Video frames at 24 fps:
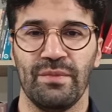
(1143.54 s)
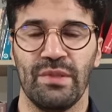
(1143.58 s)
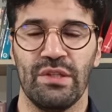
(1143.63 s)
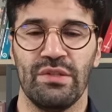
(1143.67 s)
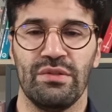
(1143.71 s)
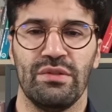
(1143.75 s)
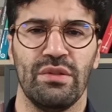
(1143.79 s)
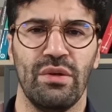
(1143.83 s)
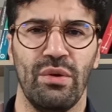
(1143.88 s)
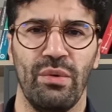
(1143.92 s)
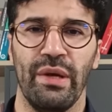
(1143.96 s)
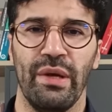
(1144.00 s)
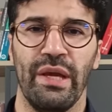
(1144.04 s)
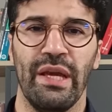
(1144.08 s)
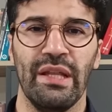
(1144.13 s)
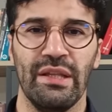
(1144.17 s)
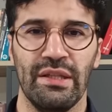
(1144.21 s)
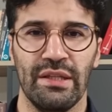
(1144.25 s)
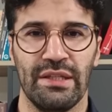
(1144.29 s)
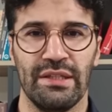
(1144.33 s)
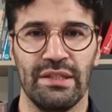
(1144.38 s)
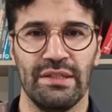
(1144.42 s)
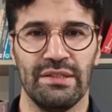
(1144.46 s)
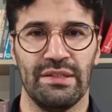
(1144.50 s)
so
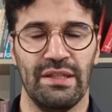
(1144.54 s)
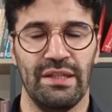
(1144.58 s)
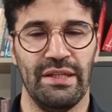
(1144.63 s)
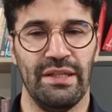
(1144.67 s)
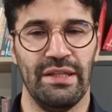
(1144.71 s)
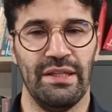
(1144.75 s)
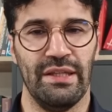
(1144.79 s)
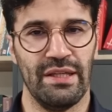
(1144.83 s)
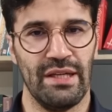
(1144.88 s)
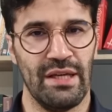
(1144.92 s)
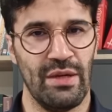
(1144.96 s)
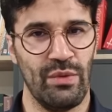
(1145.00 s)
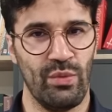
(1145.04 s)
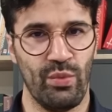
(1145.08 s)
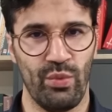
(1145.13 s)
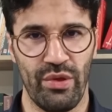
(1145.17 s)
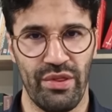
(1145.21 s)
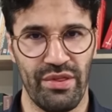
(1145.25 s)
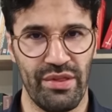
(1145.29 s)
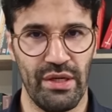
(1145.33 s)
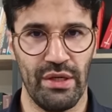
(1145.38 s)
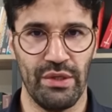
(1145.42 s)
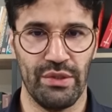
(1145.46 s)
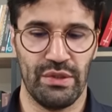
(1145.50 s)
elegantly and
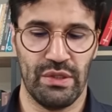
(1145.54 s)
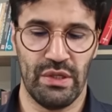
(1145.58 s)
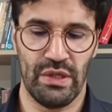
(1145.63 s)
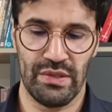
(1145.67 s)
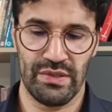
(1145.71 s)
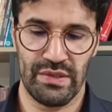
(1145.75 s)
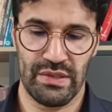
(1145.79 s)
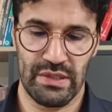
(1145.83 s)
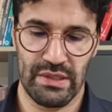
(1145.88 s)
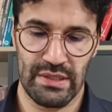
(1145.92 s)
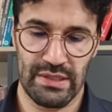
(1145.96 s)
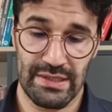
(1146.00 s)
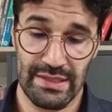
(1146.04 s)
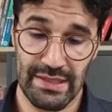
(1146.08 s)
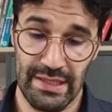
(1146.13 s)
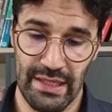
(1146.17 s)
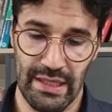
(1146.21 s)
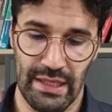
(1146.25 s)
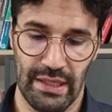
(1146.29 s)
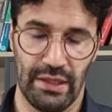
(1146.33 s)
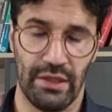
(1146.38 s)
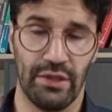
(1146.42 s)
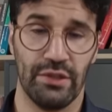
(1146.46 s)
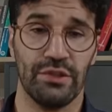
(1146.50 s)
without us
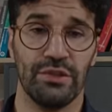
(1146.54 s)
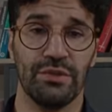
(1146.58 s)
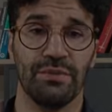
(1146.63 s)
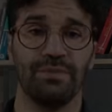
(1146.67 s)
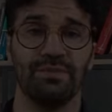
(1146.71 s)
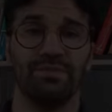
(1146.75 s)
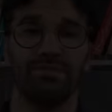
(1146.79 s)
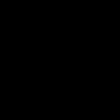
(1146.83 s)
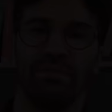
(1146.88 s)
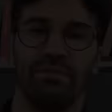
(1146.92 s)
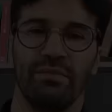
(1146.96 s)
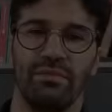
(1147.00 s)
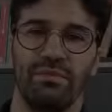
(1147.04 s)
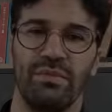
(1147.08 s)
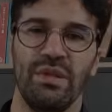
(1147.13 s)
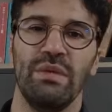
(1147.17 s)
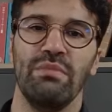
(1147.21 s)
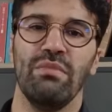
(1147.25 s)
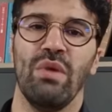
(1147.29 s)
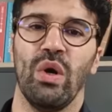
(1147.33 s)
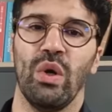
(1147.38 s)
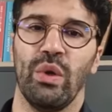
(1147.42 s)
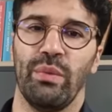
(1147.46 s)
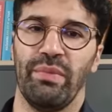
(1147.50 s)
seeing it.
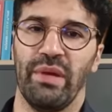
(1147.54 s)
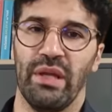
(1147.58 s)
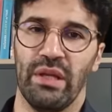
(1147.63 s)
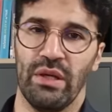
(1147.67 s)
Now